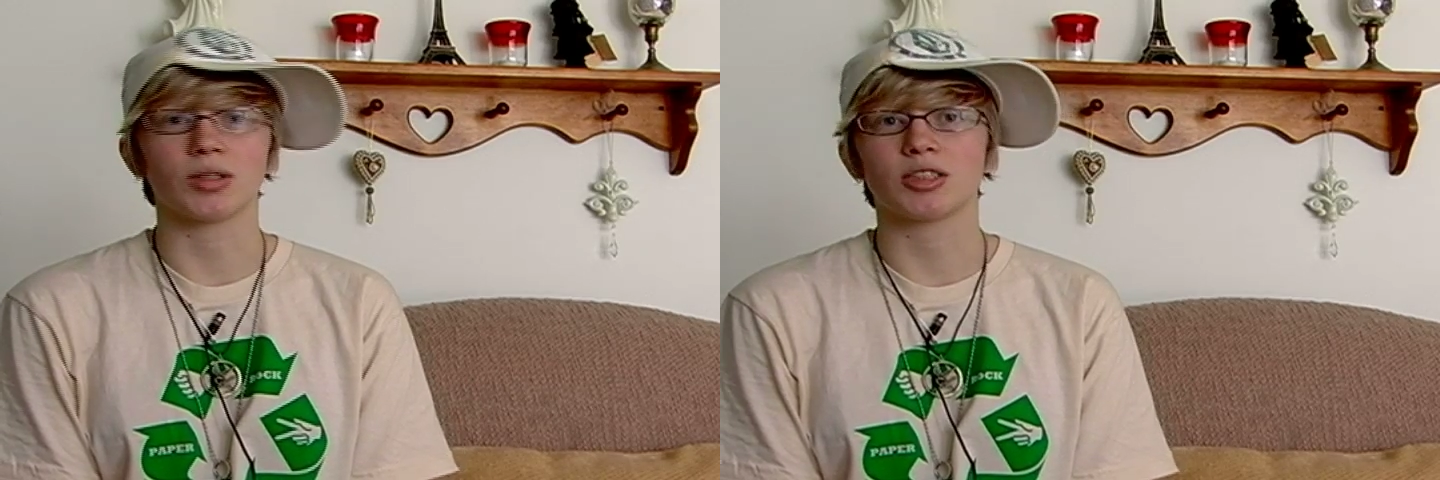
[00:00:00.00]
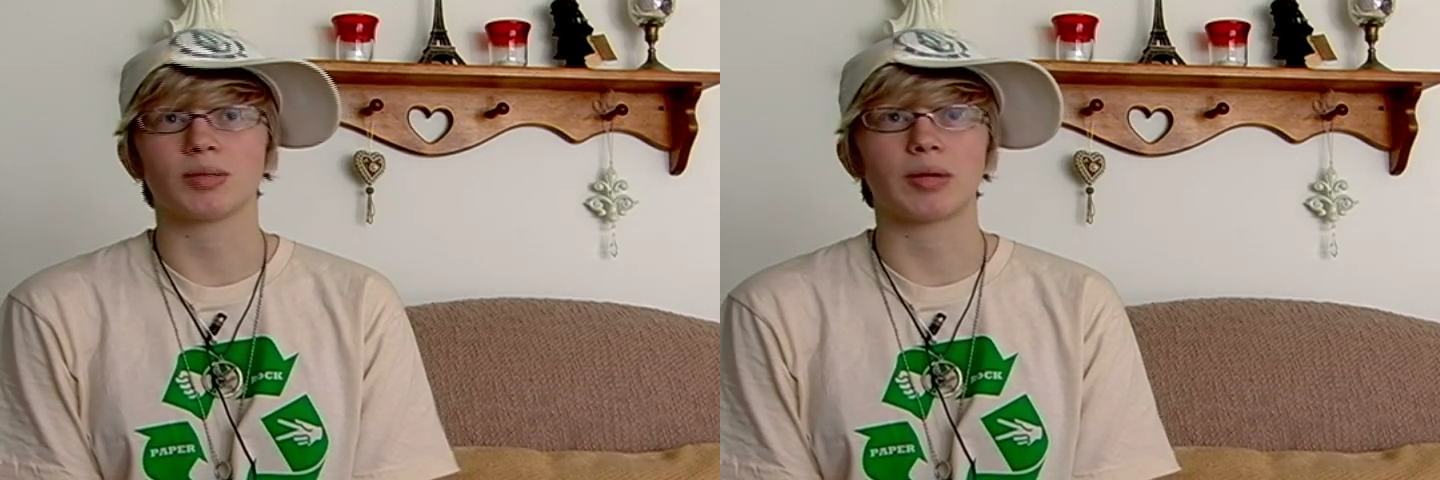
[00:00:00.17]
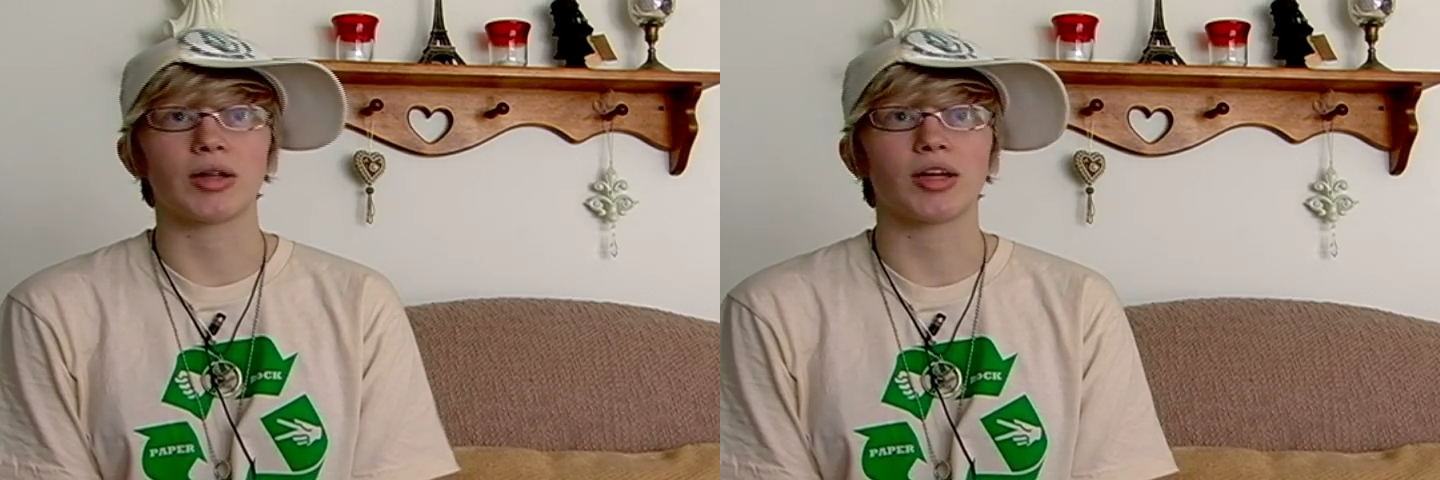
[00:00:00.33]
us
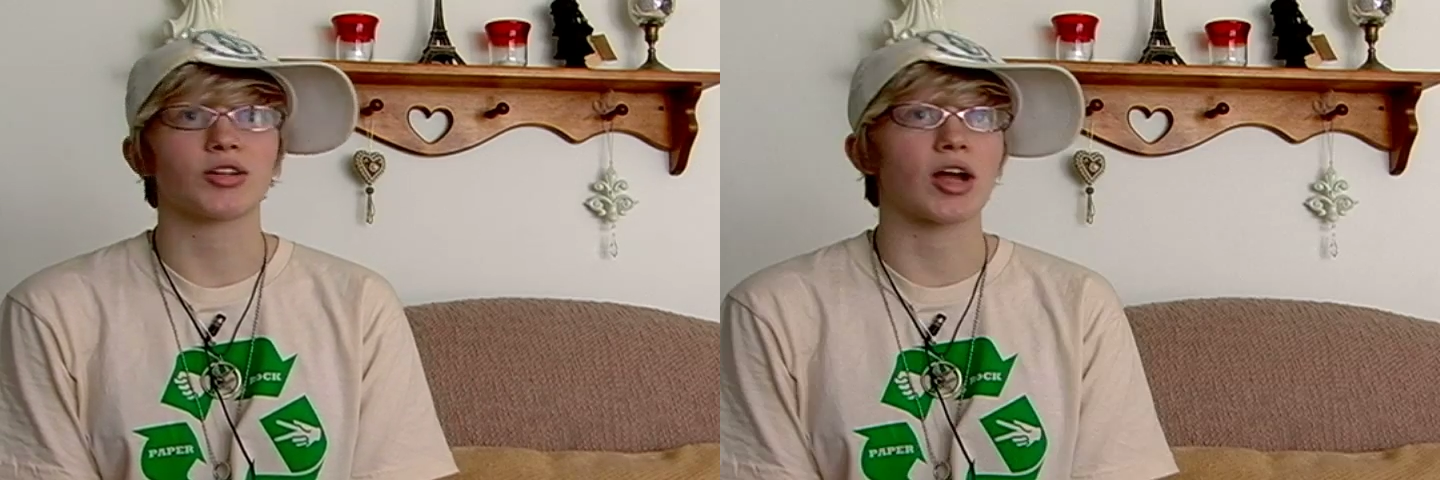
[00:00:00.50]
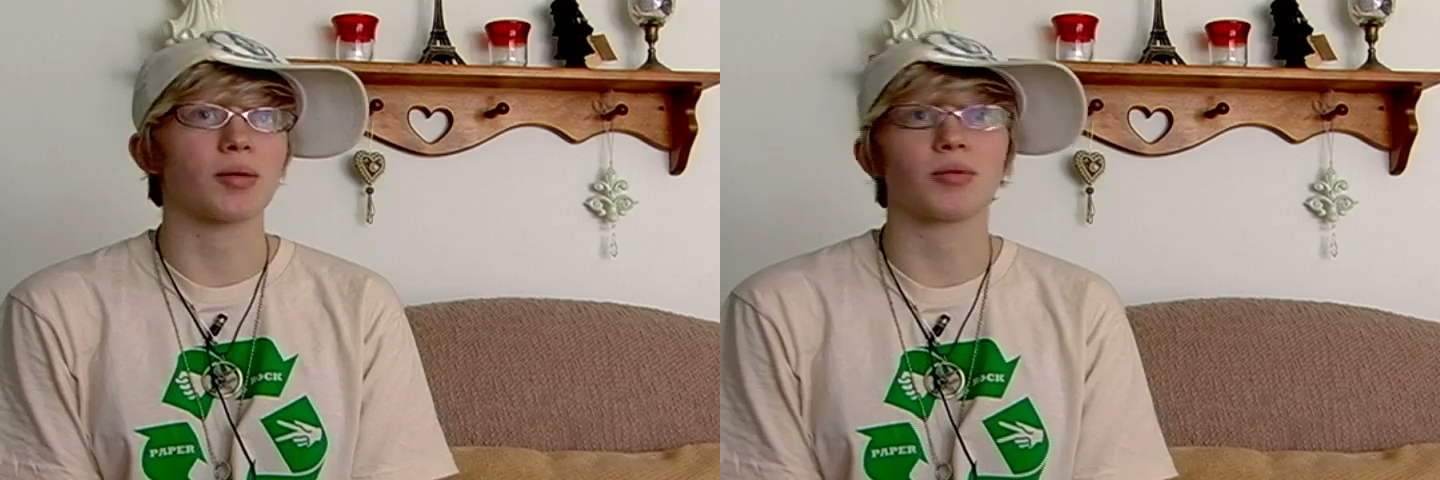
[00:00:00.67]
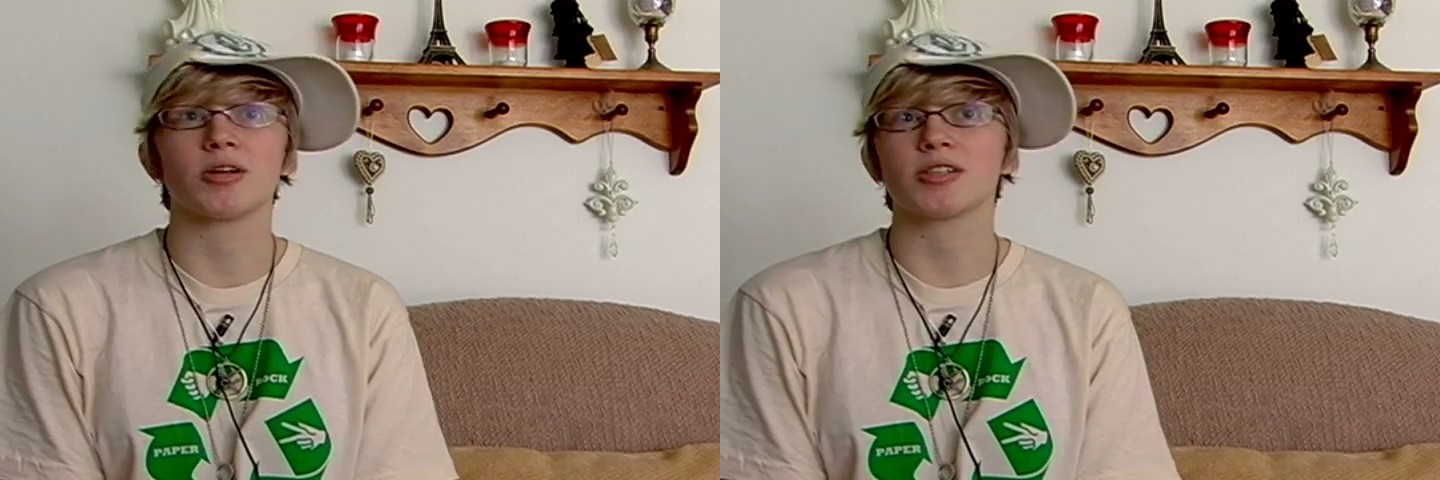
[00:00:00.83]
about like
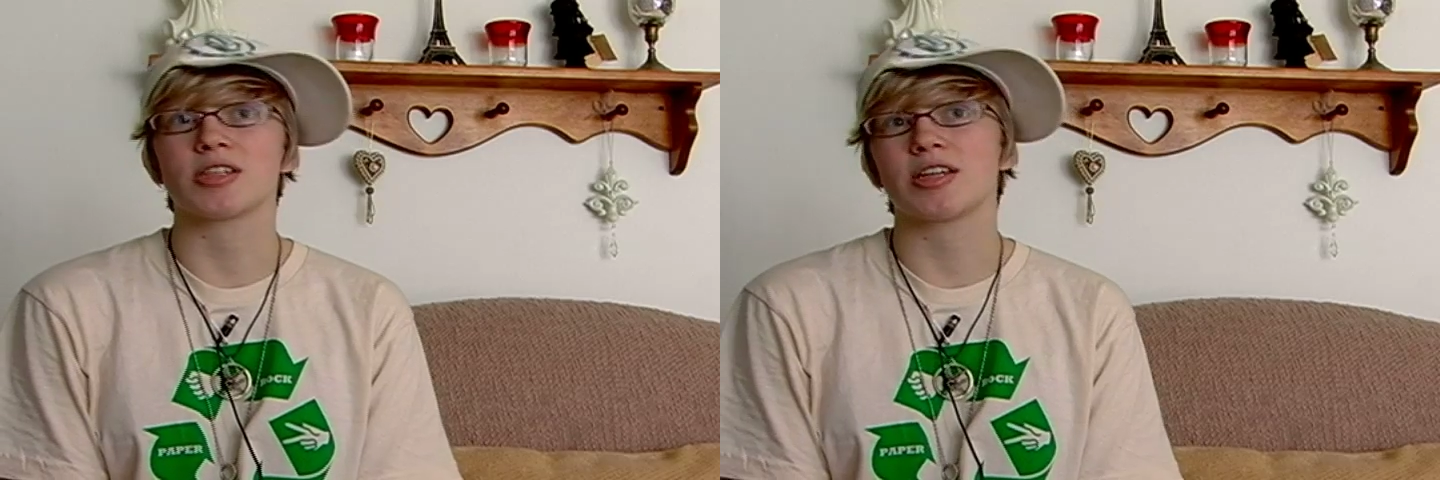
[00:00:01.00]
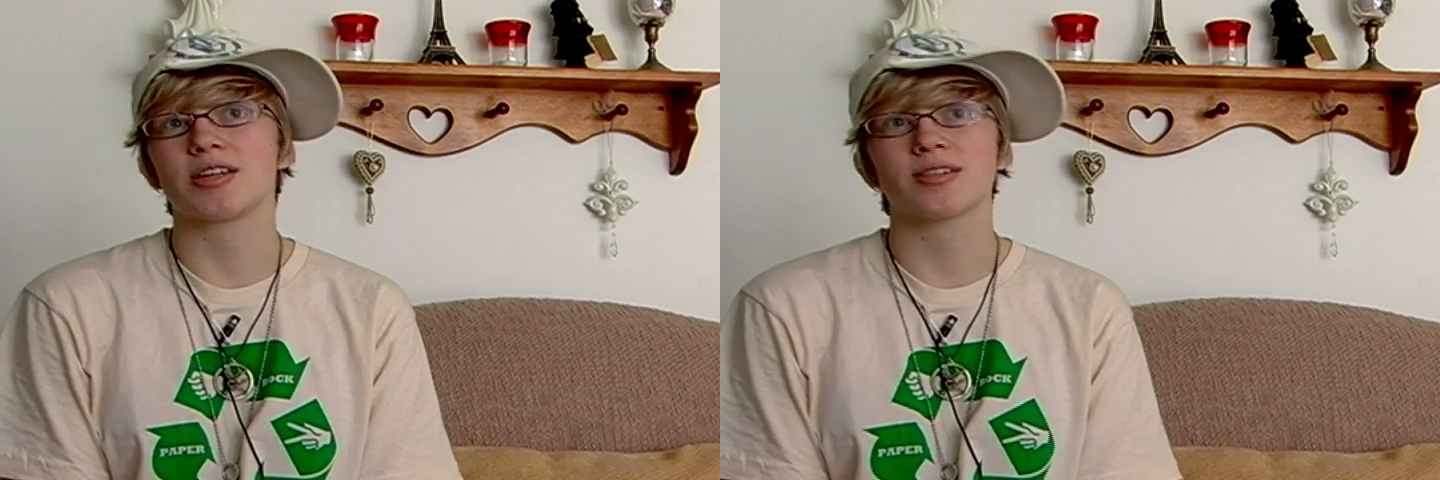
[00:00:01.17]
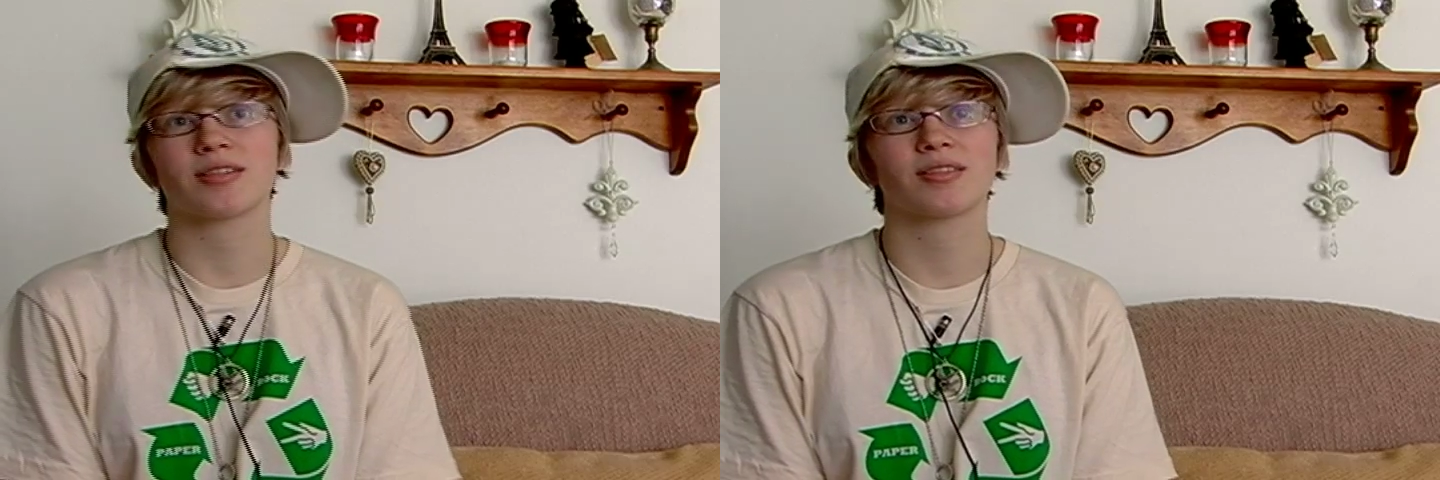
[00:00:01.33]
Dragon Ball
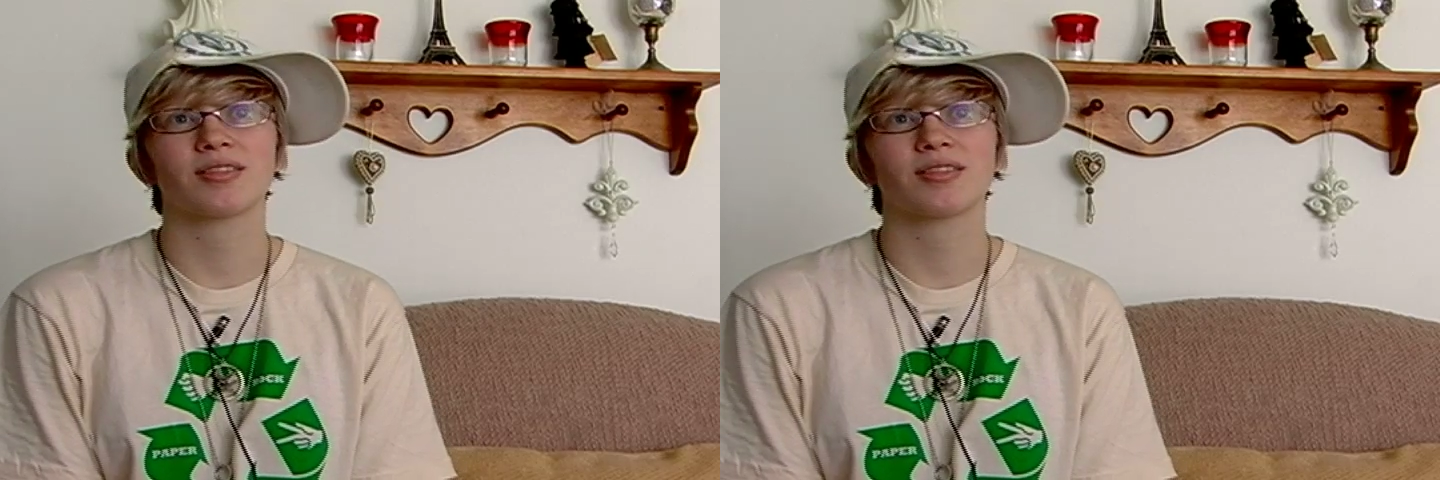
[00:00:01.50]
Z,